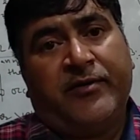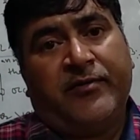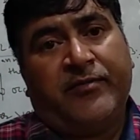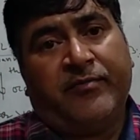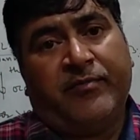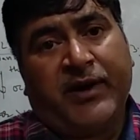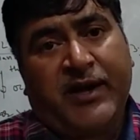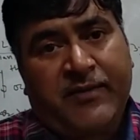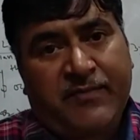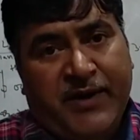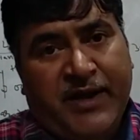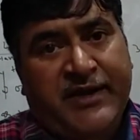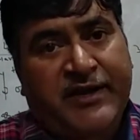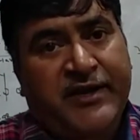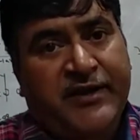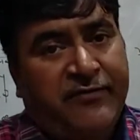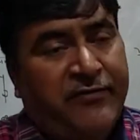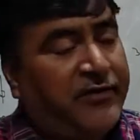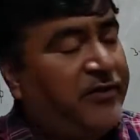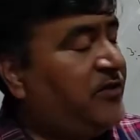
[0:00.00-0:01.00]
by
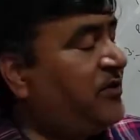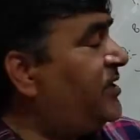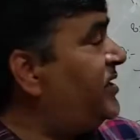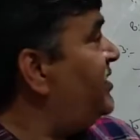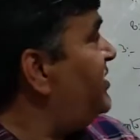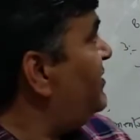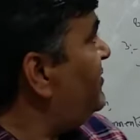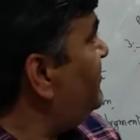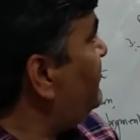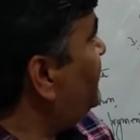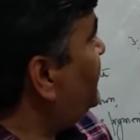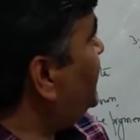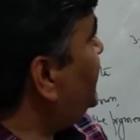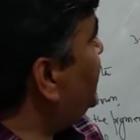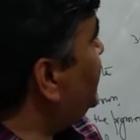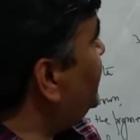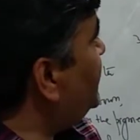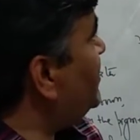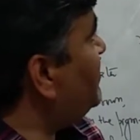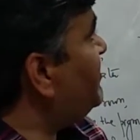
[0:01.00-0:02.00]
binary fission,
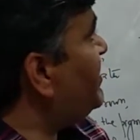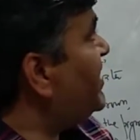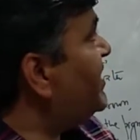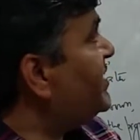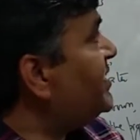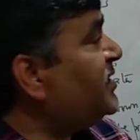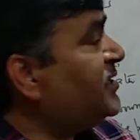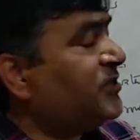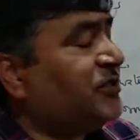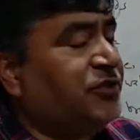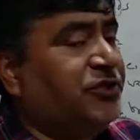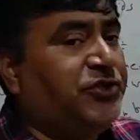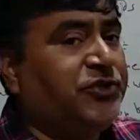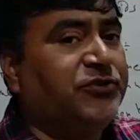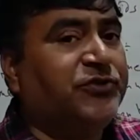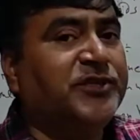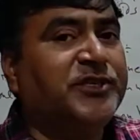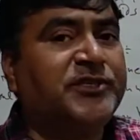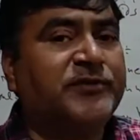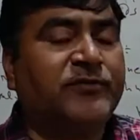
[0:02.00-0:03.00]
either by
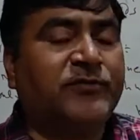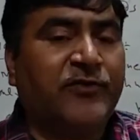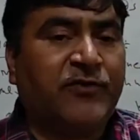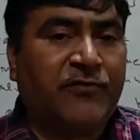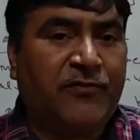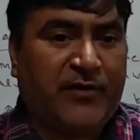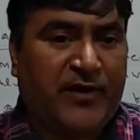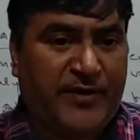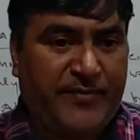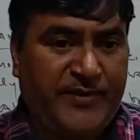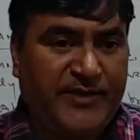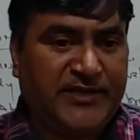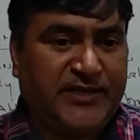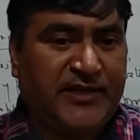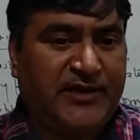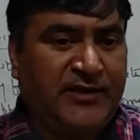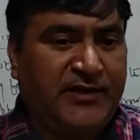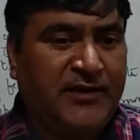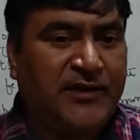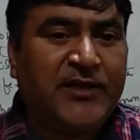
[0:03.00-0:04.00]
zoospore
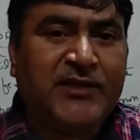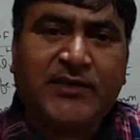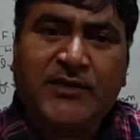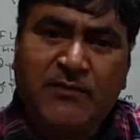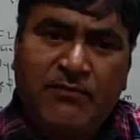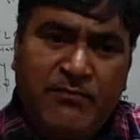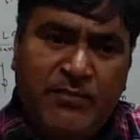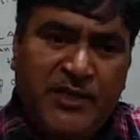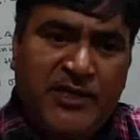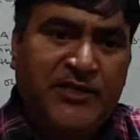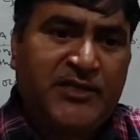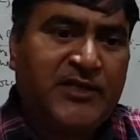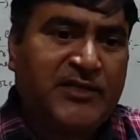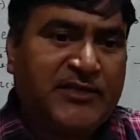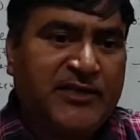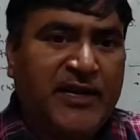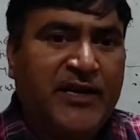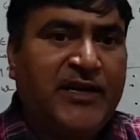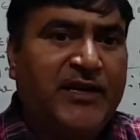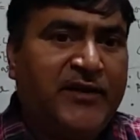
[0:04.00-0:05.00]
formation. The
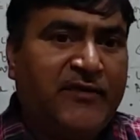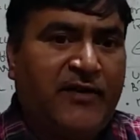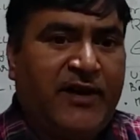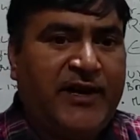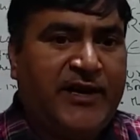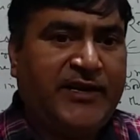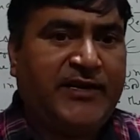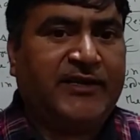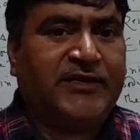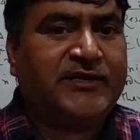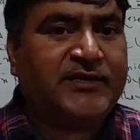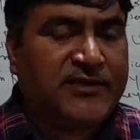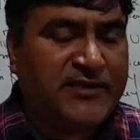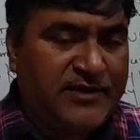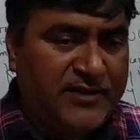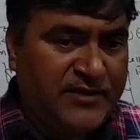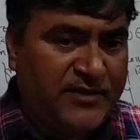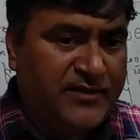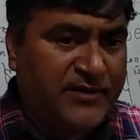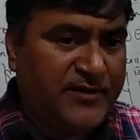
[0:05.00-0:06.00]
cell divides.
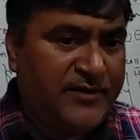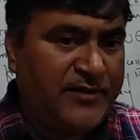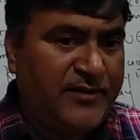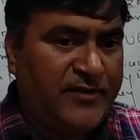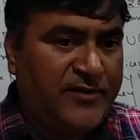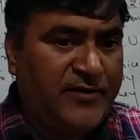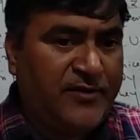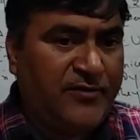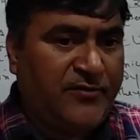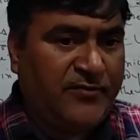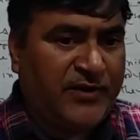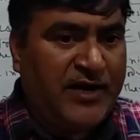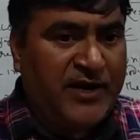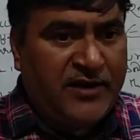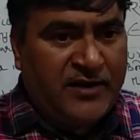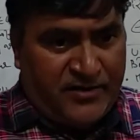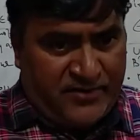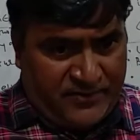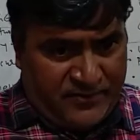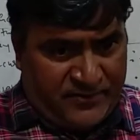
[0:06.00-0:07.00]

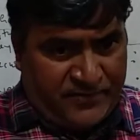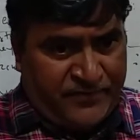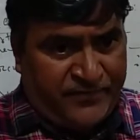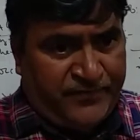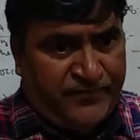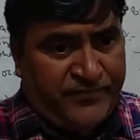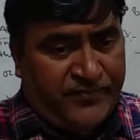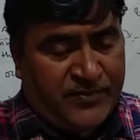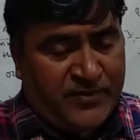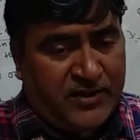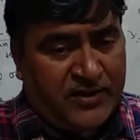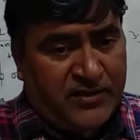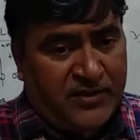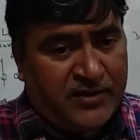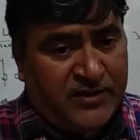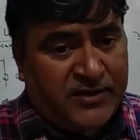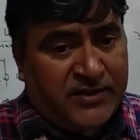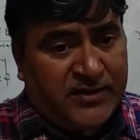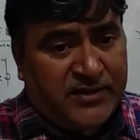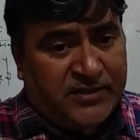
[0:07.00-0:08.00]
One
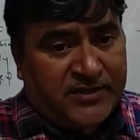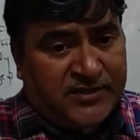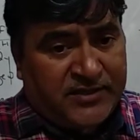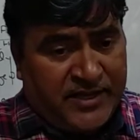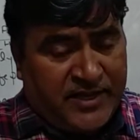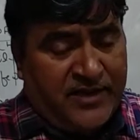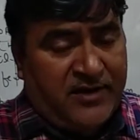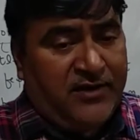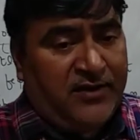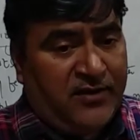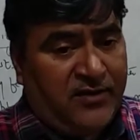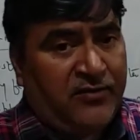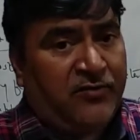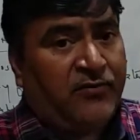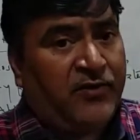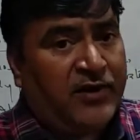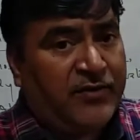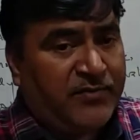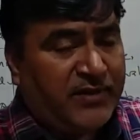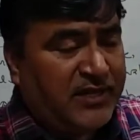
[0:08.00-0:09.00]
cell,
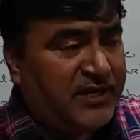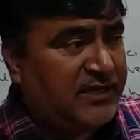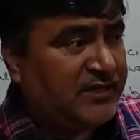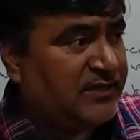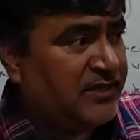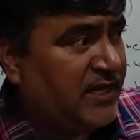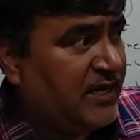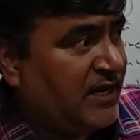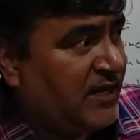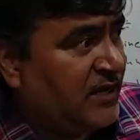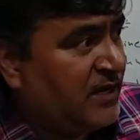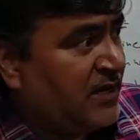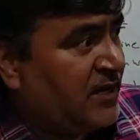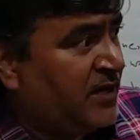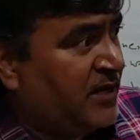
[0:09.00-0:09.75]
one mother cell,